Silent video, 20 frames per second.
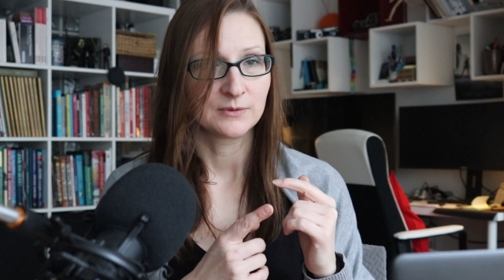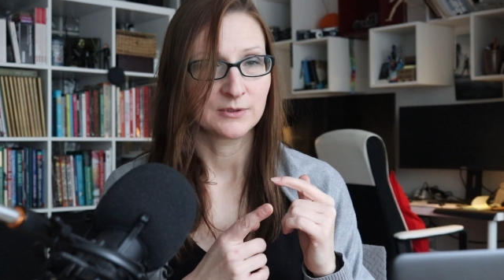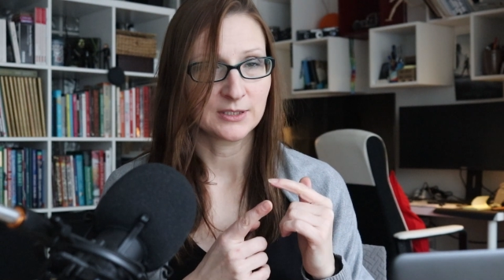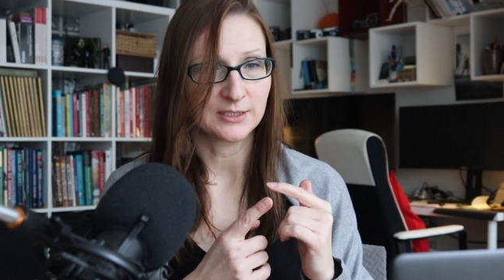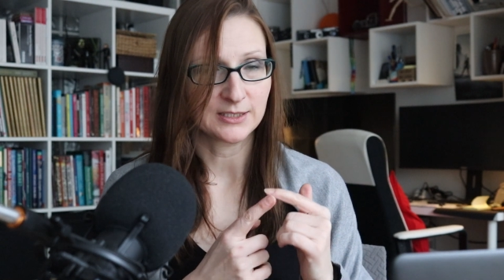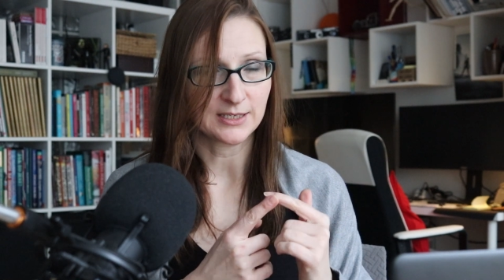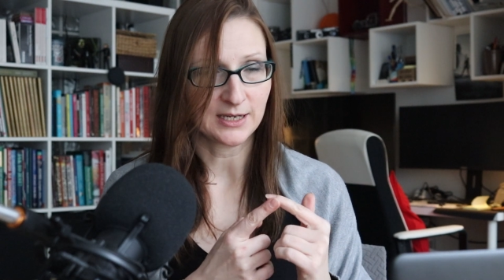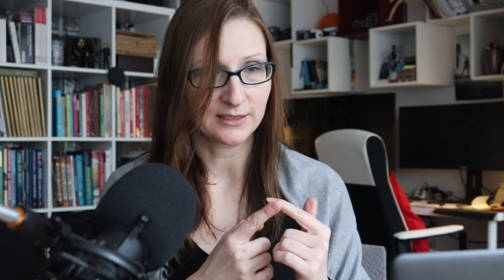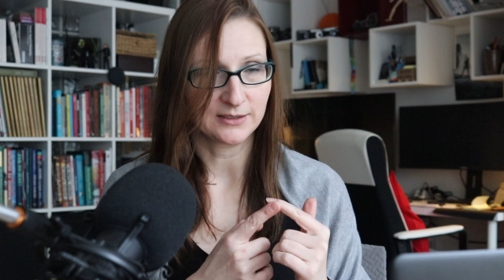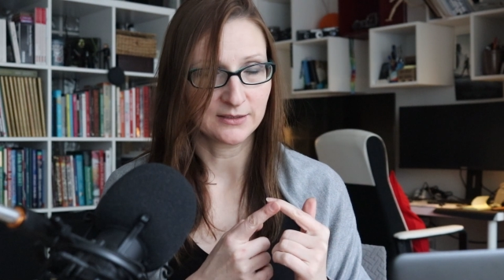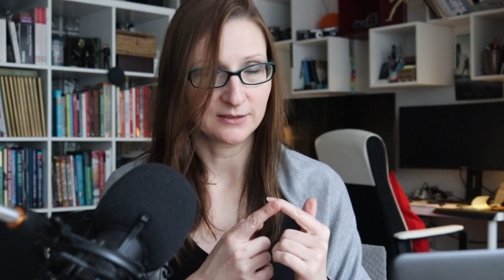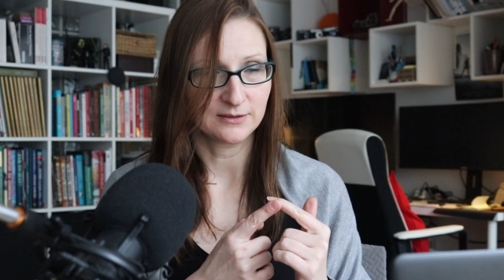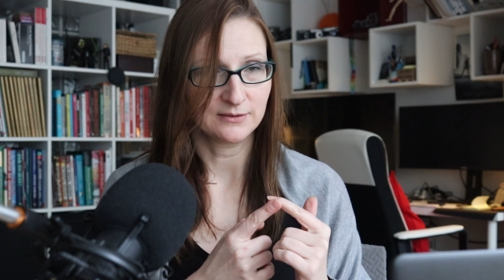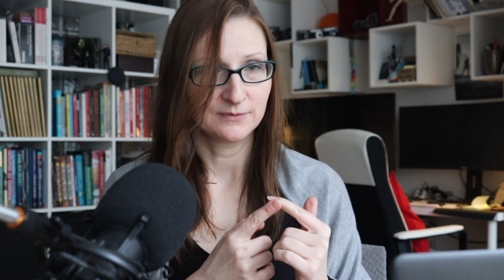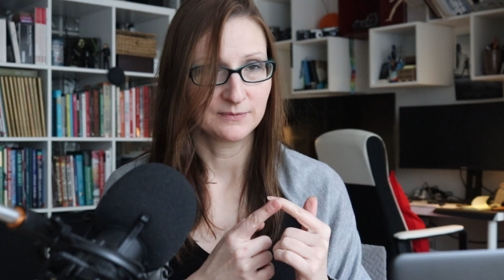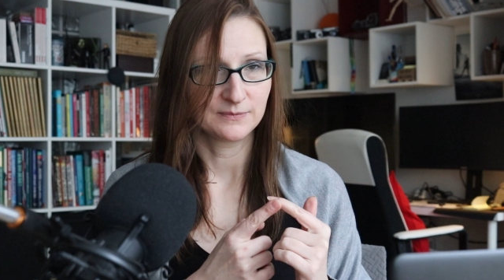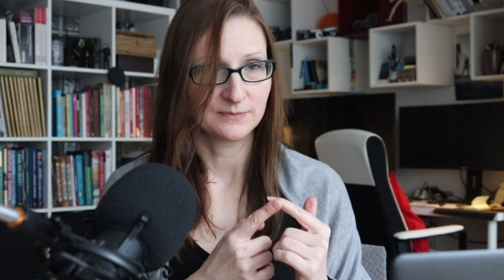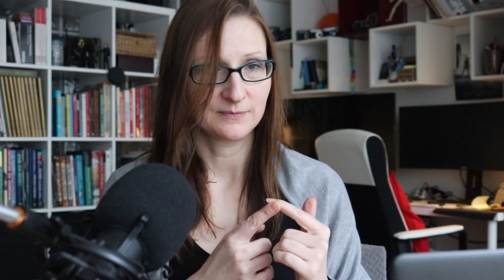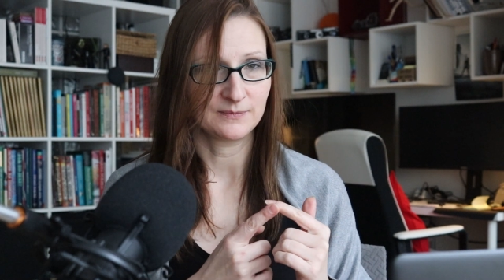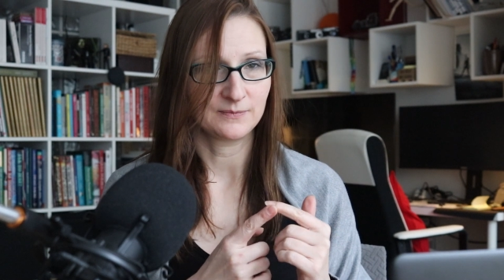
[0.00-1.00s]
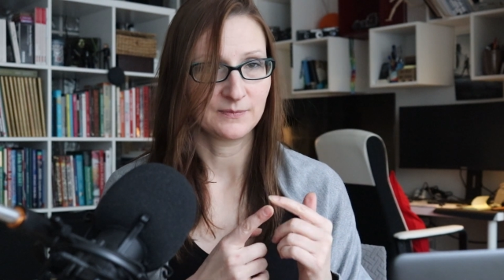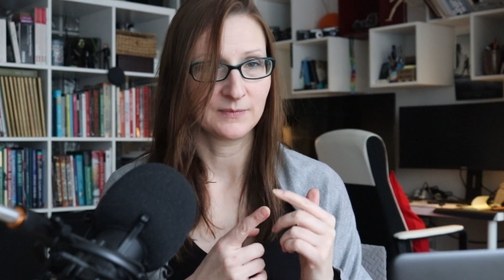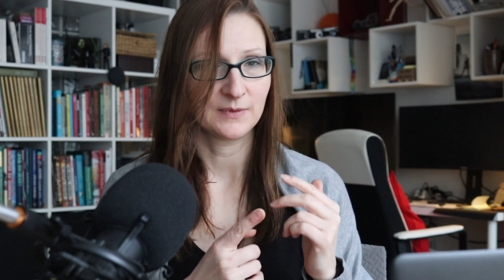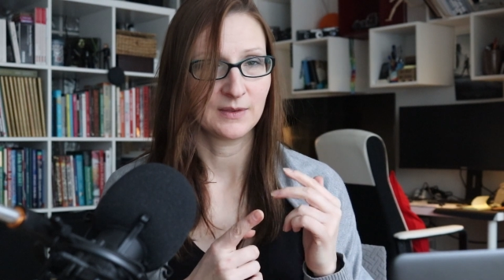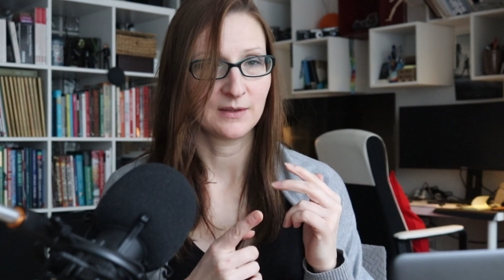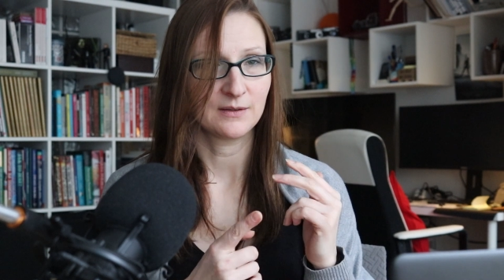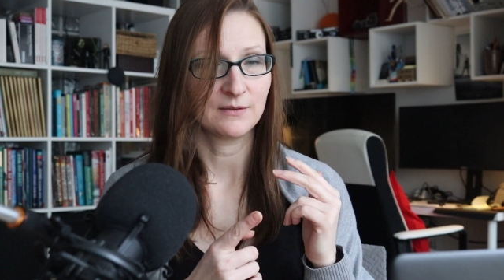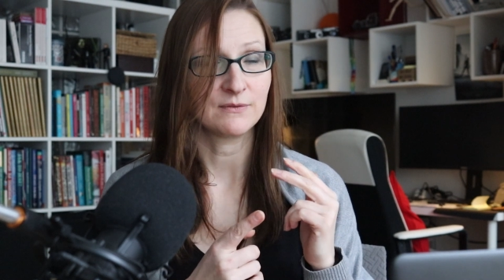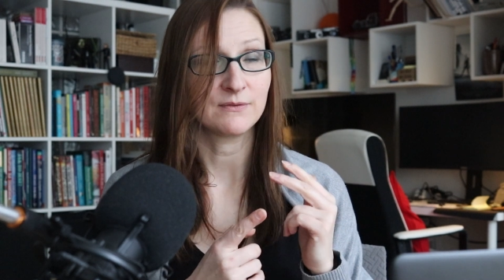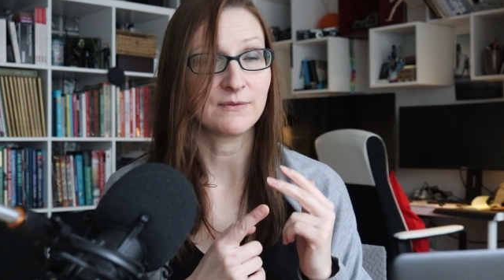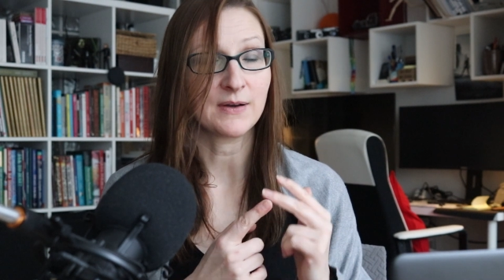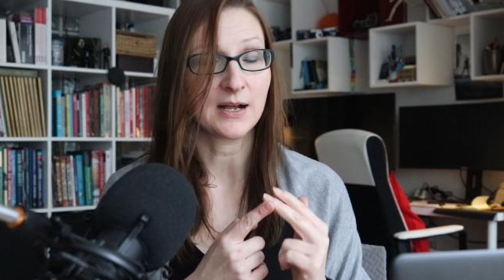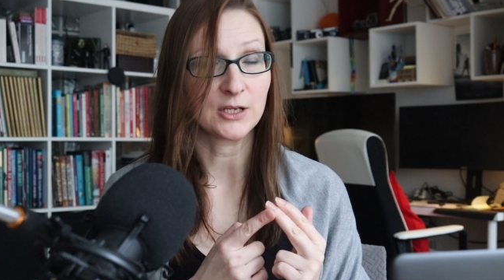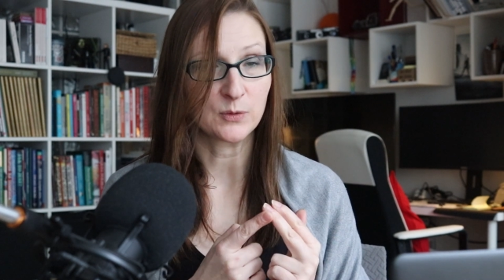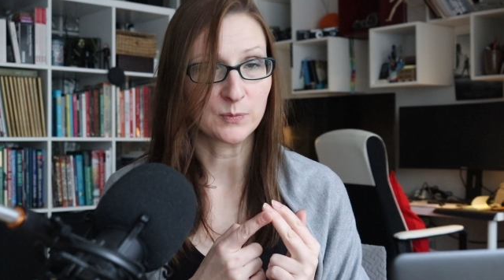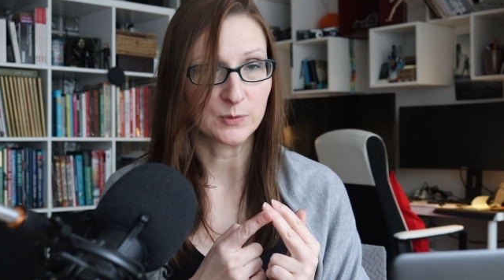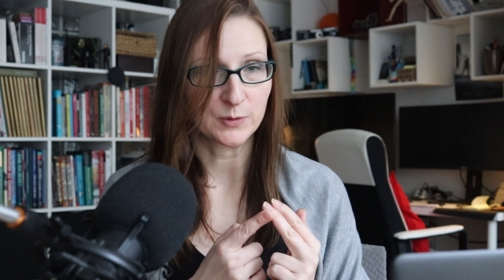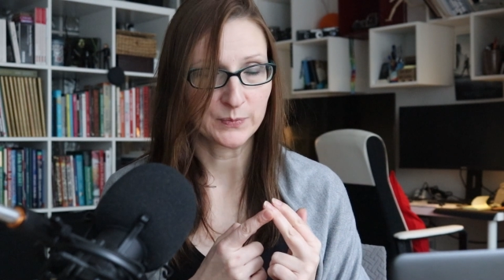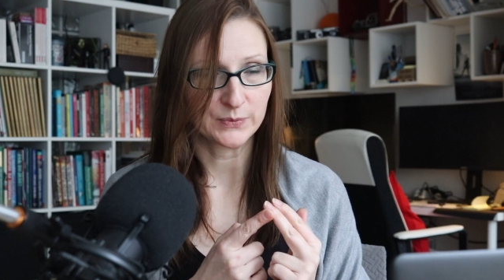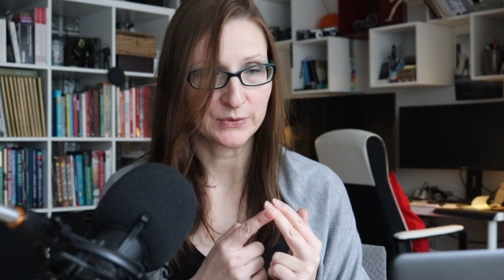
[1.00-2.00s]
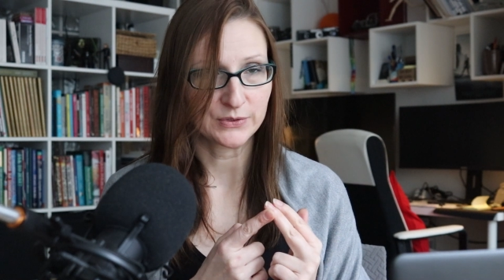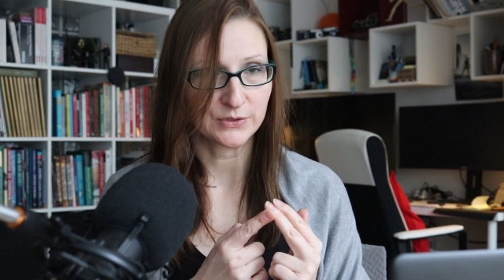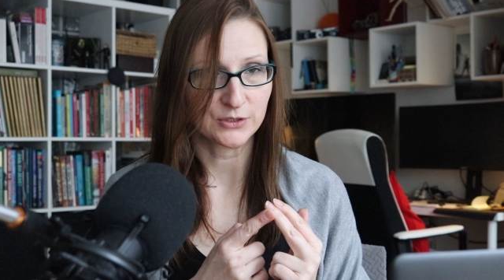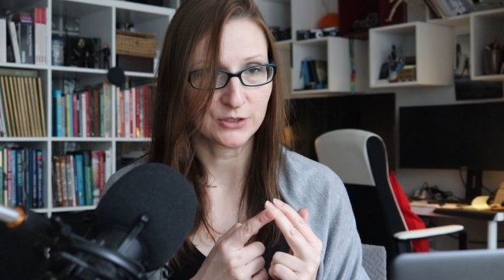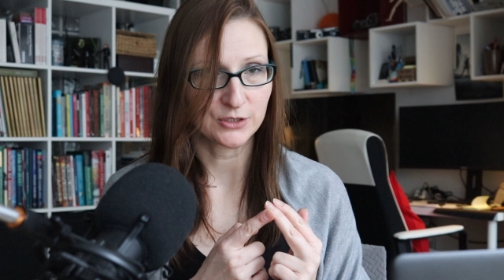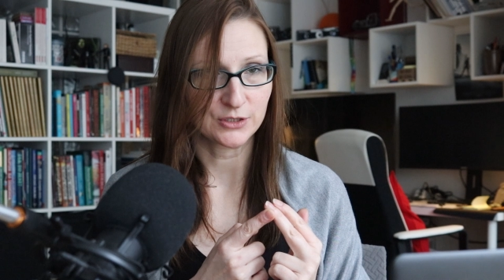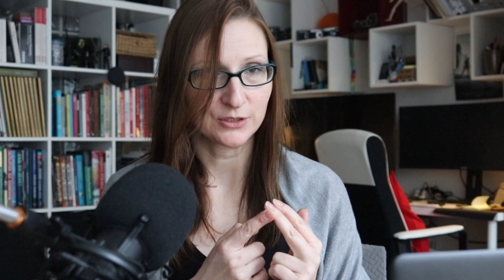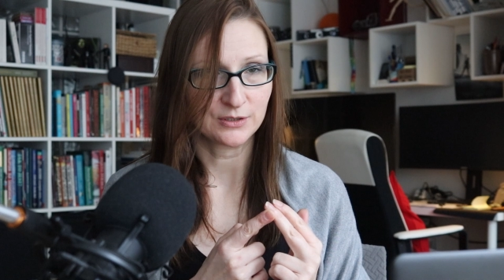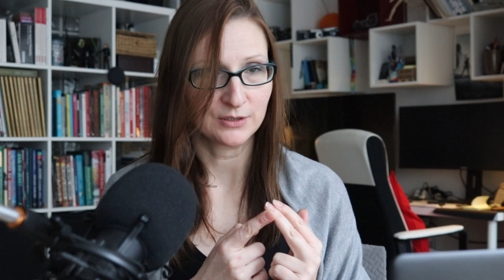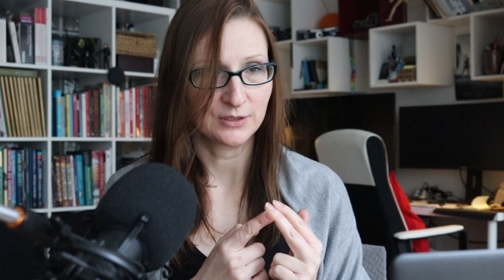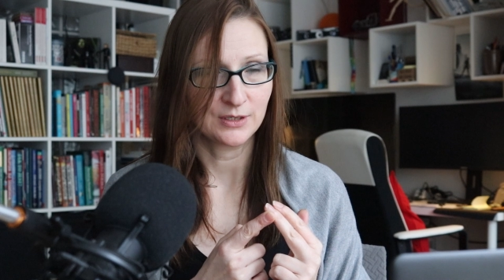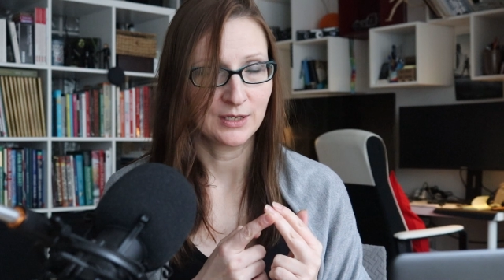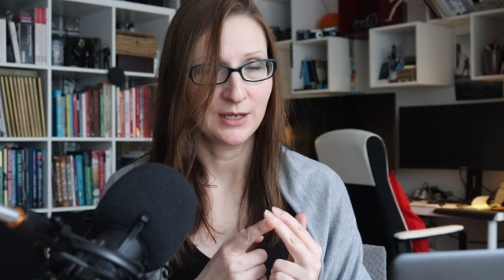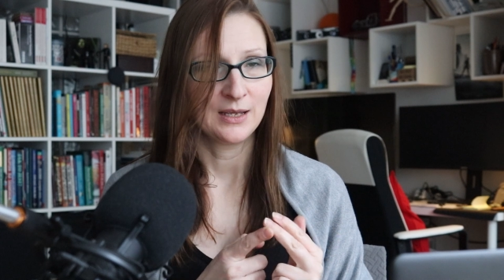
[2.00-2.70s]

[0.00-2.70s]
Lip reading: the title, value proposition,